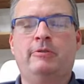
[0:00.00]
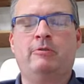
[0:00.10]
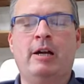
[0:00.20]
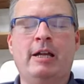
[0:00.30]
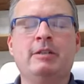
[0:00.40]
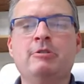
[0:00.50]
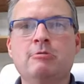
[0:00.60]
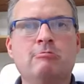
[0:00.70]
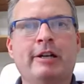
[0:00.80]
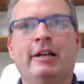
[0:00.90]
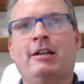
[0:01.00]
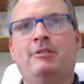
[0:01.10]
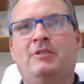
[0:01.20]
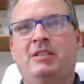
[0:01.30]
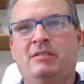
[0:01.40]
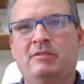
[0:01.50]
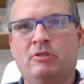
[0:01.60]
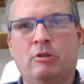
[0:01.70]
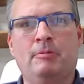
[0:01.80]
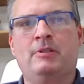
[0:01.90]
So I knew
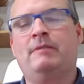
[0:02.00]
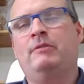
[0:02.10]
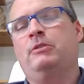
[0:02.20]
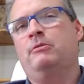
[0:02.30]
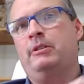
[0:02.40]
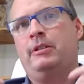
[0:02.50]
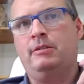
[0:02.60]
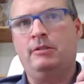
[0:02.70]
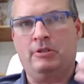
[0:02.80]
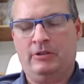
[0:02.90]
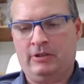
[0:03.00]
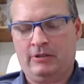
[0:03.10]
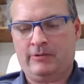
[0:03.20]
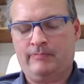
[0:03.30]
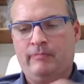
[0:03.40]
warehousing, surplus inventory, logistics.